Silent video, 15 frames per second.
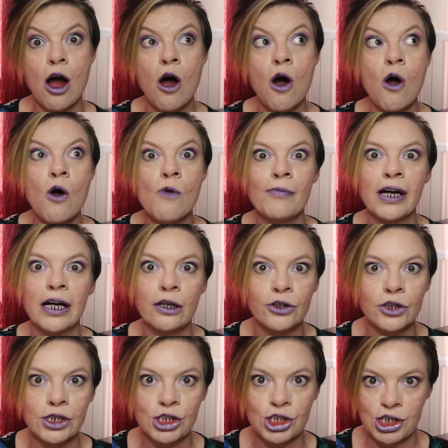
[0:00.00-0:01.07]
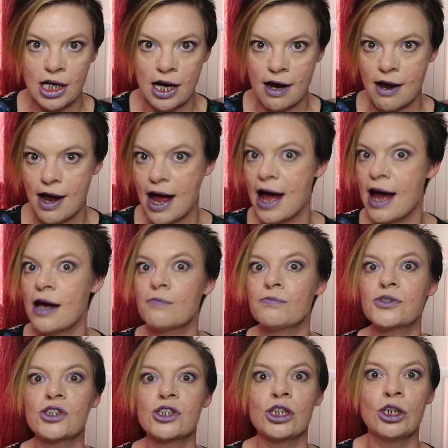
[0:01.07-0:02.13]
Oh my goodness, yeah,
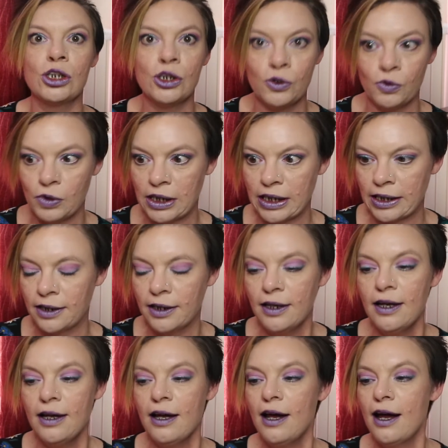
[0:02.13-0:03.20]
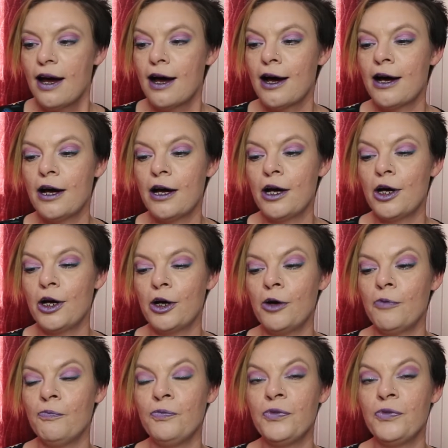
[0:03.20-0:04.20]
absolutely. Would I